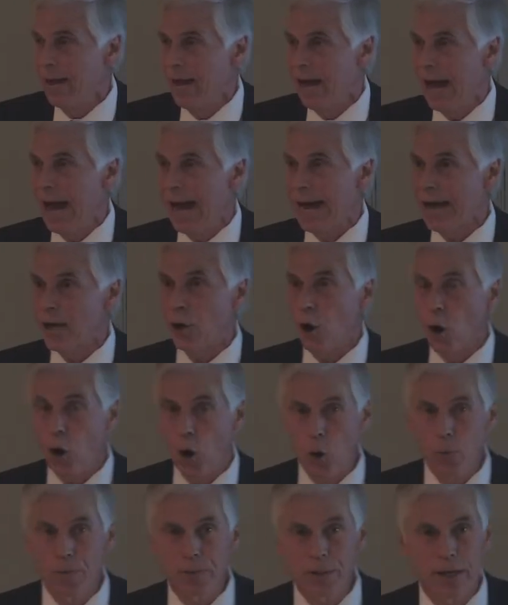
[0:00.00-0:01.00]
I had
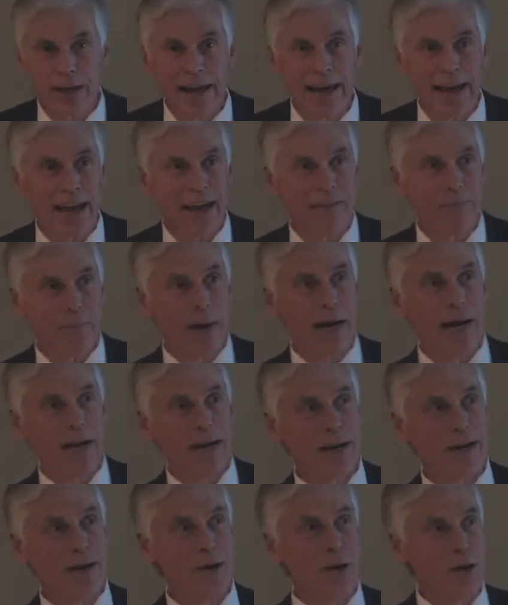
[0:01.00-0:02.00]
hoped to have my
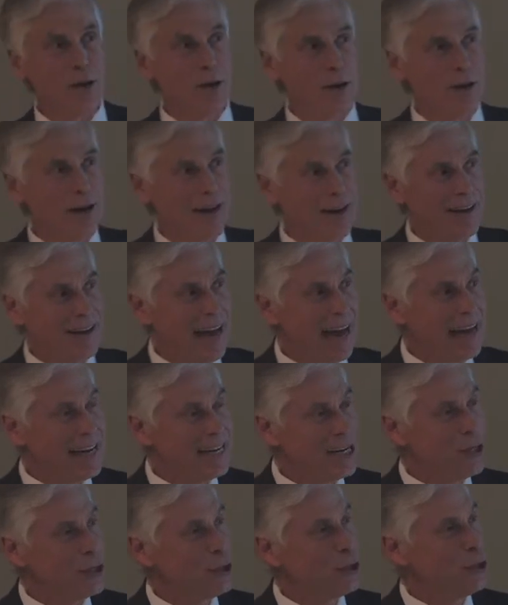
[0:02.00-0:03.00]

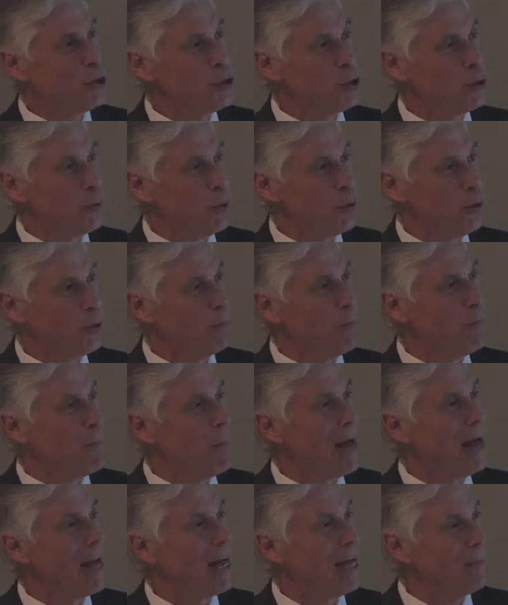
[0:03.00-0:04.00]
92-year-old
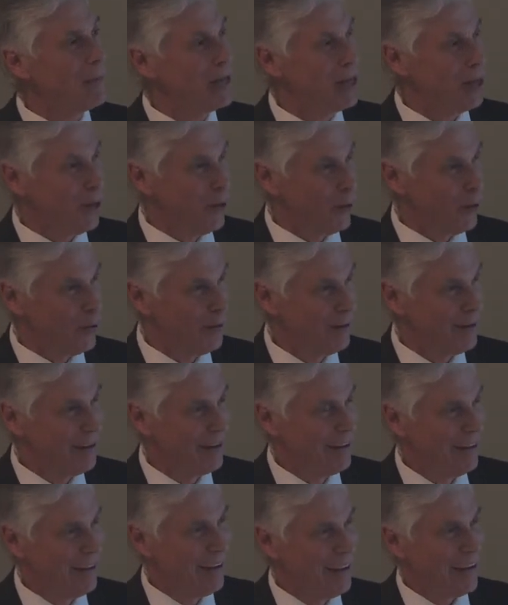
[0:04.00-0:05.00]
mom here,
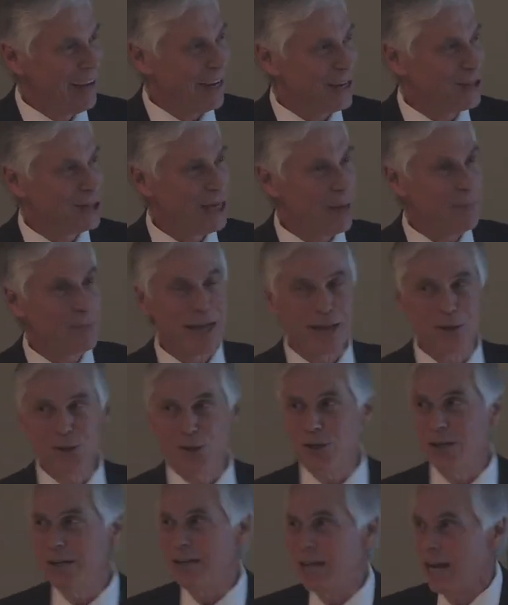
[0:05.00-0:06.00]
except that
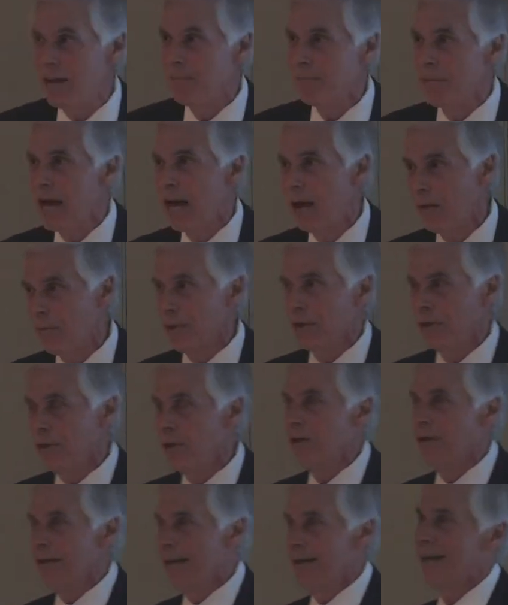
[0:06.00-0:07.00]
she came down with a
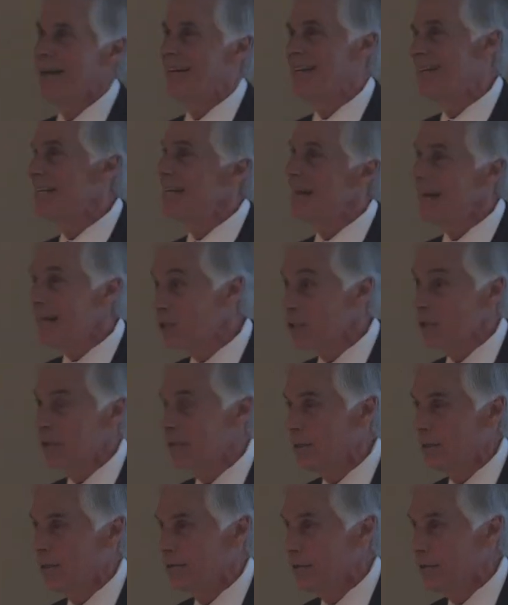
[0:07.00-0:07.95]
little intestinal